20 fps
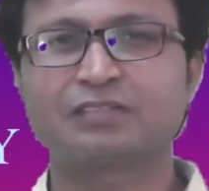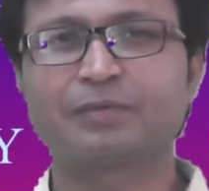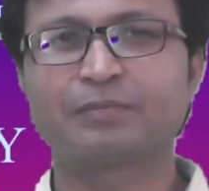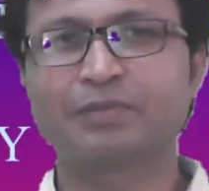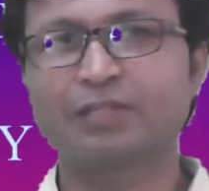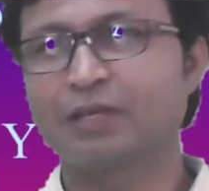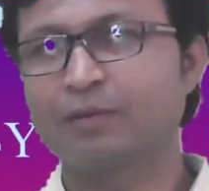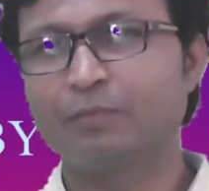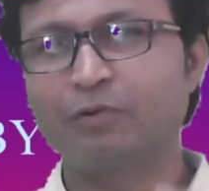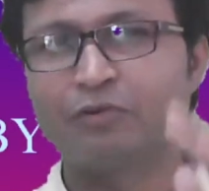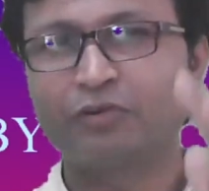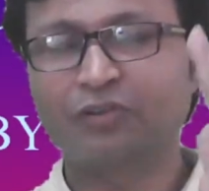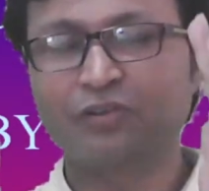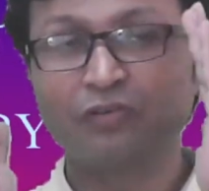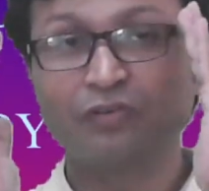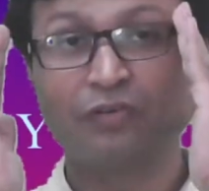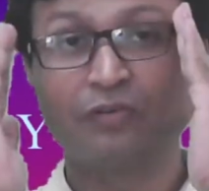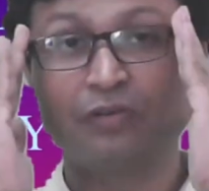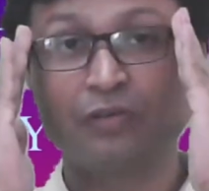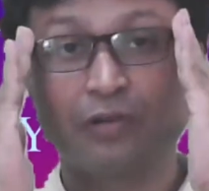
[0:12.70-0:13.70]
something
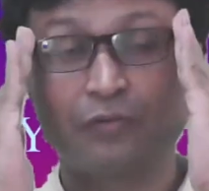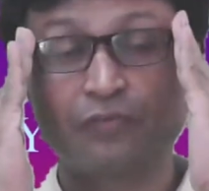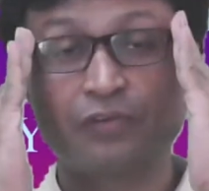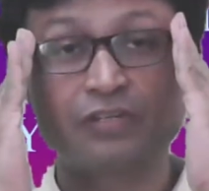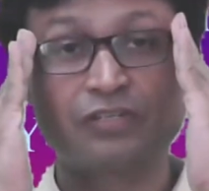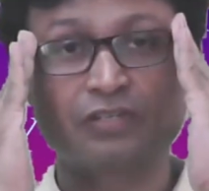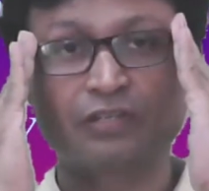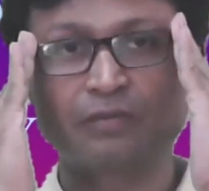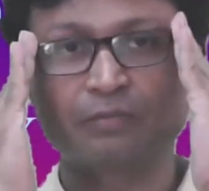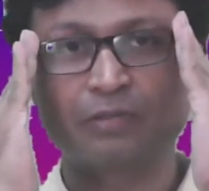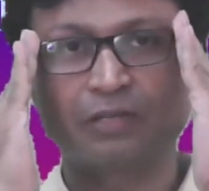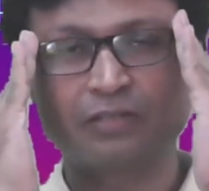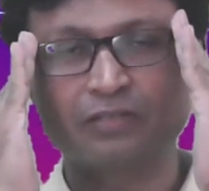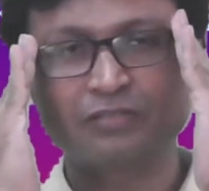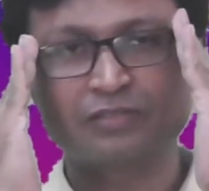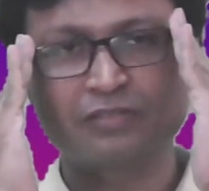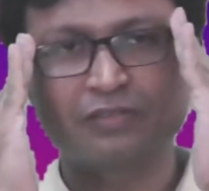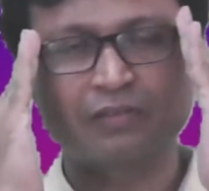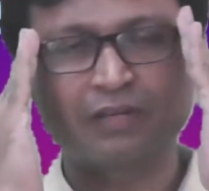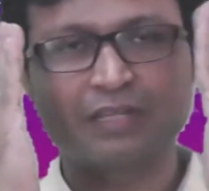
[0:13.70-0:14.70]
about revision
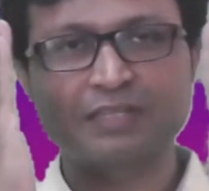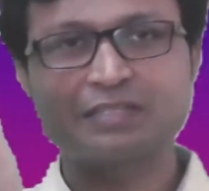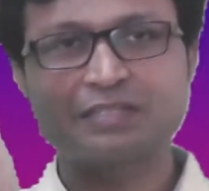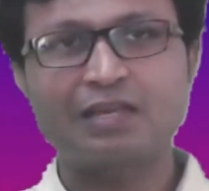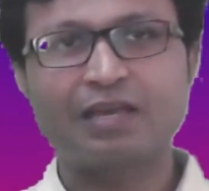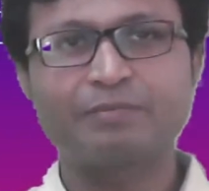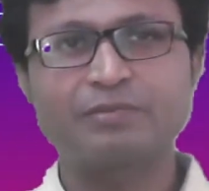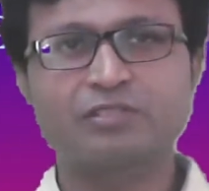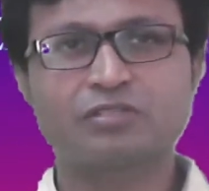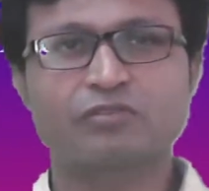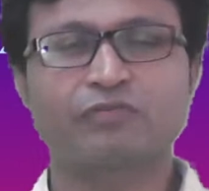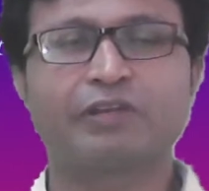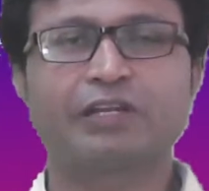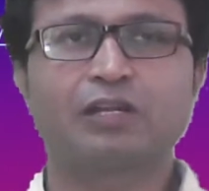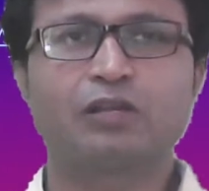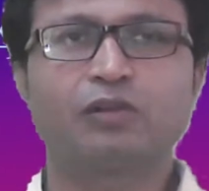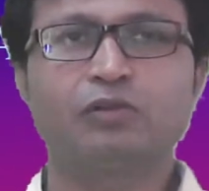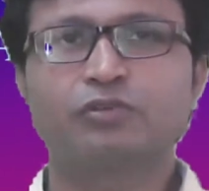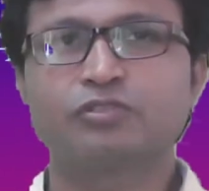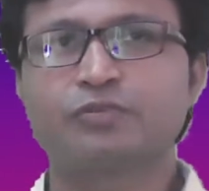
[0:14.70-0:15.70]
because your exam is
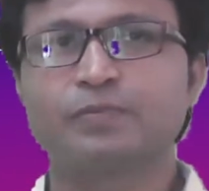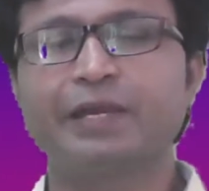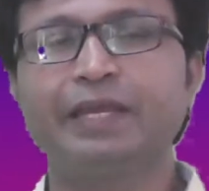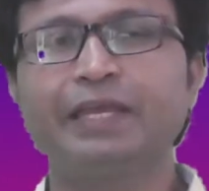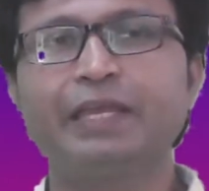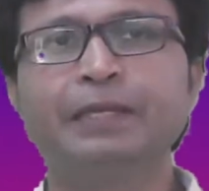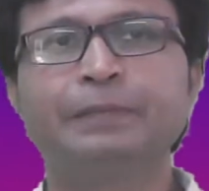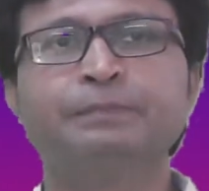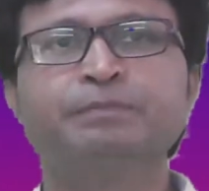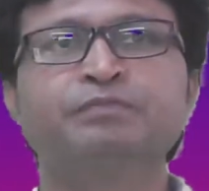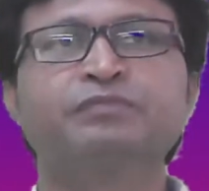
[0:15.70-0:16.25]
quite close, right?